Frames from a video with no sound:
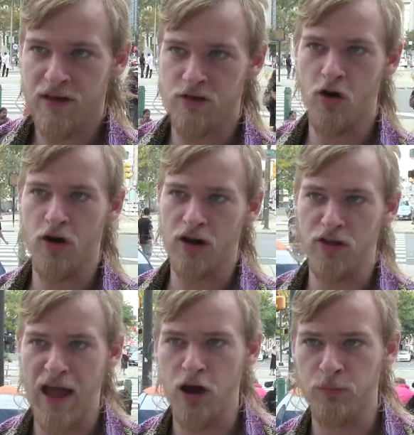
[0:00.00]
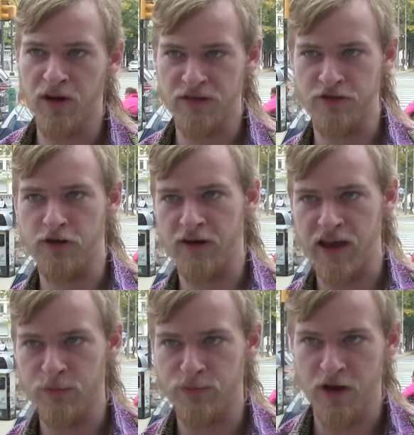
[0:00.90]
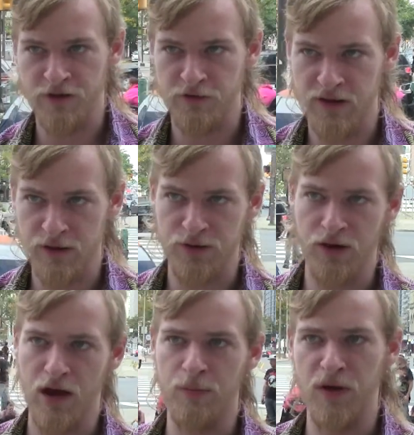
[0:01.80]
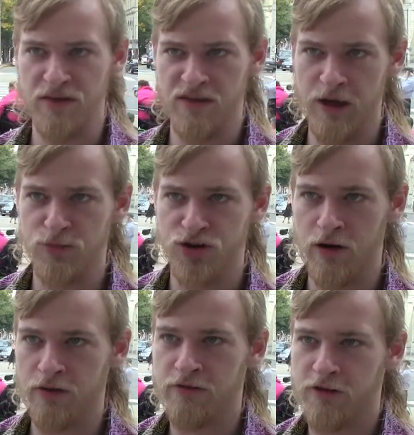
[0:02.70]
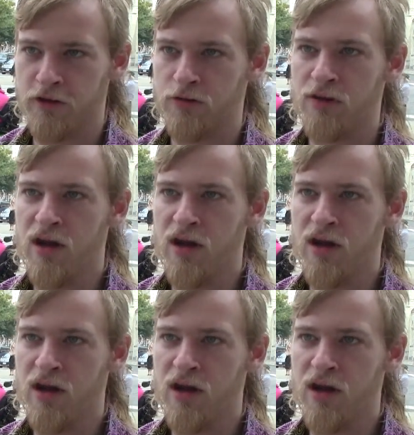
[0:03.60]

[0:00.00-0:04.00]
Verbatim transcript: It's called a cloud buster or a chem buster. It can uh, bust chemtrails too.